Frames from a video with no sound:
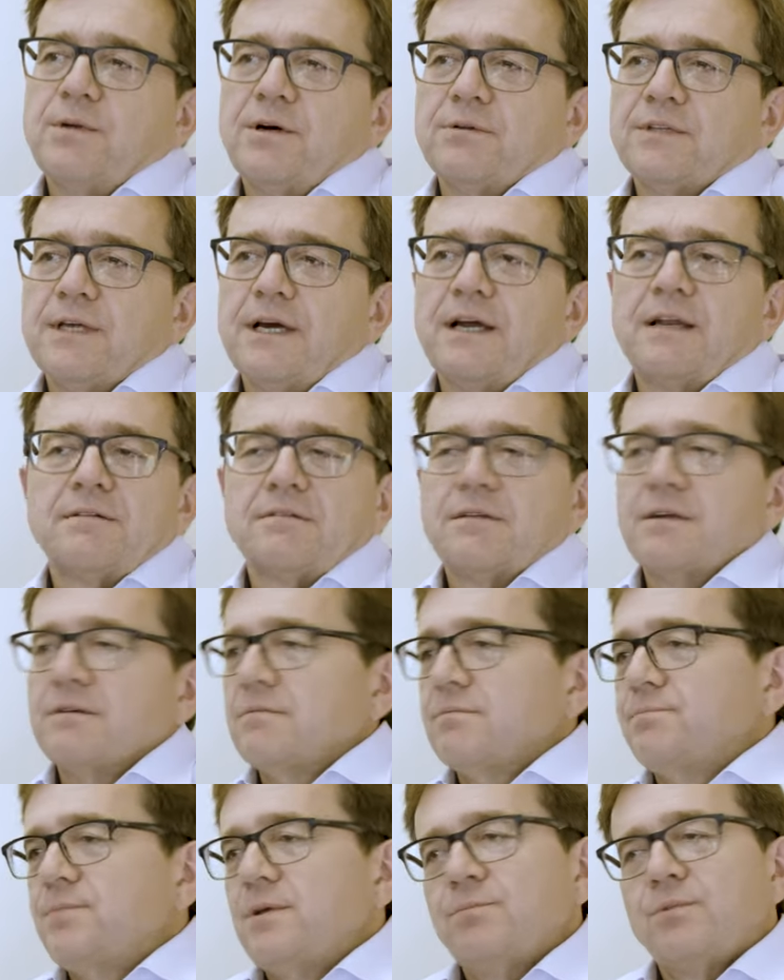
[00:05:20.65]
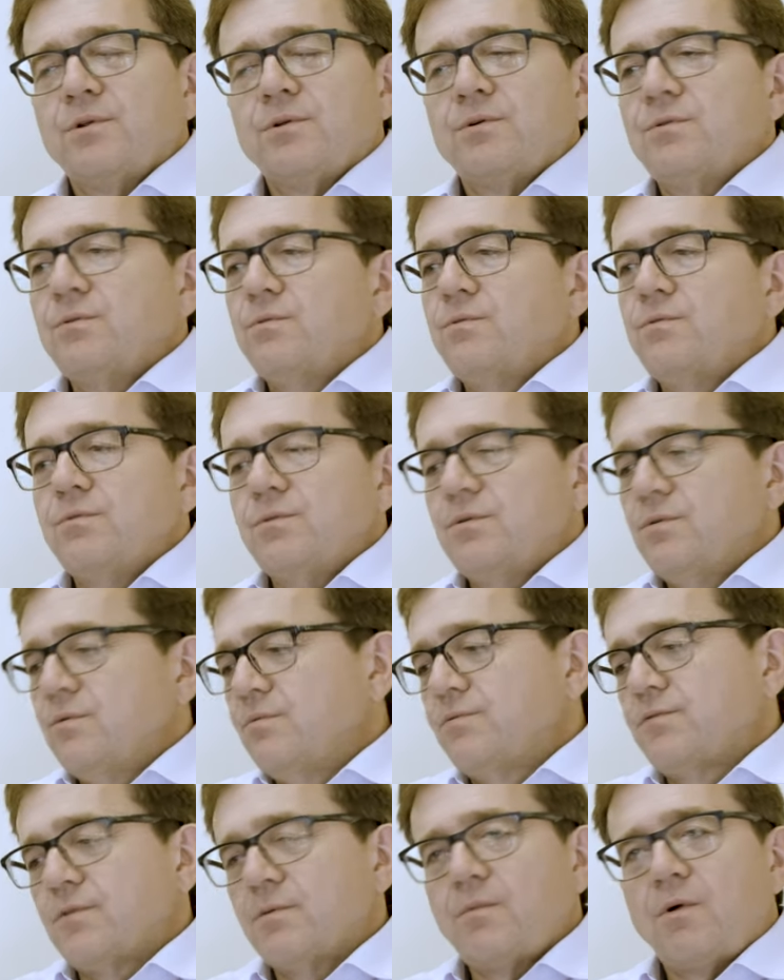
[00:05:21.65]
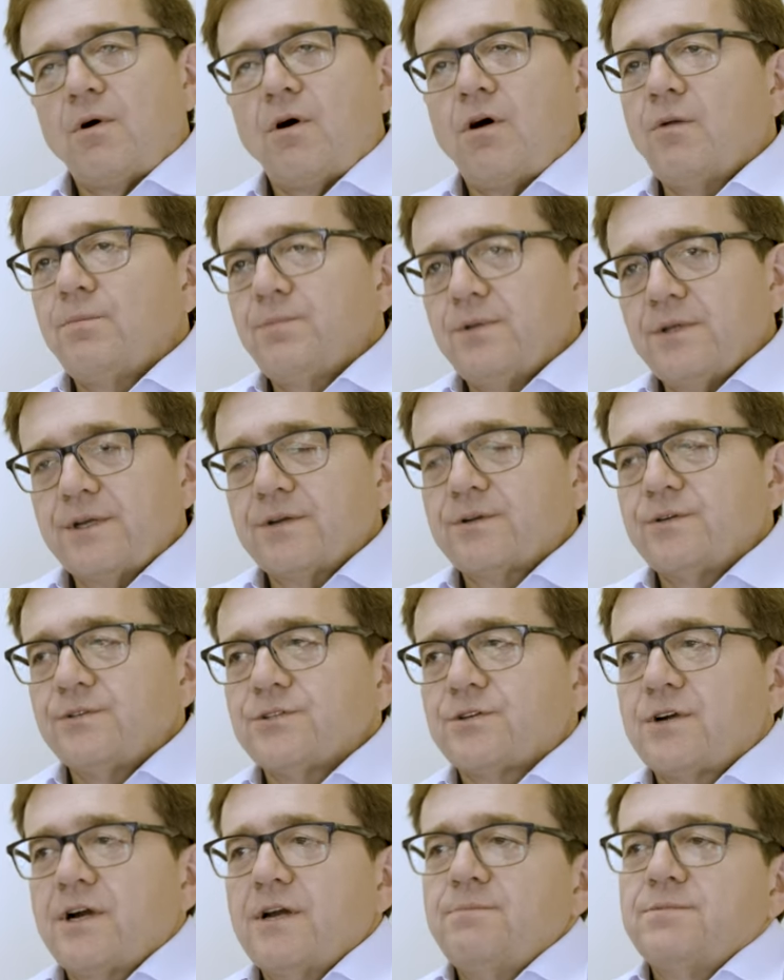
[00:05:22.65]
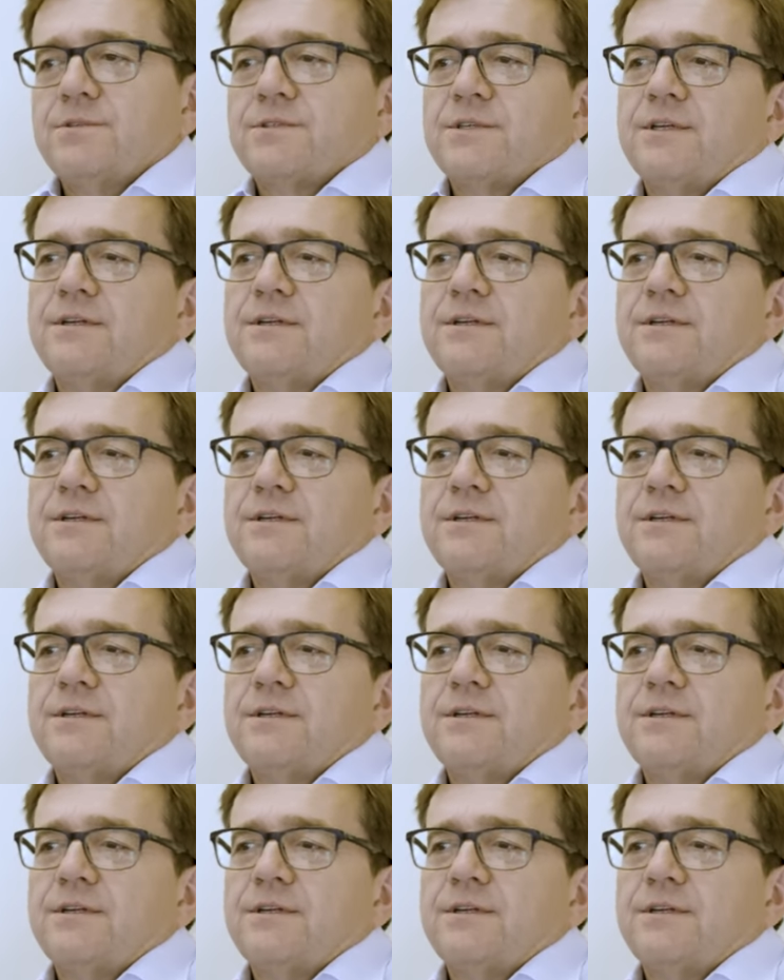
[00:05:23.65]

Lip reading: about that, the people who from all political stripes,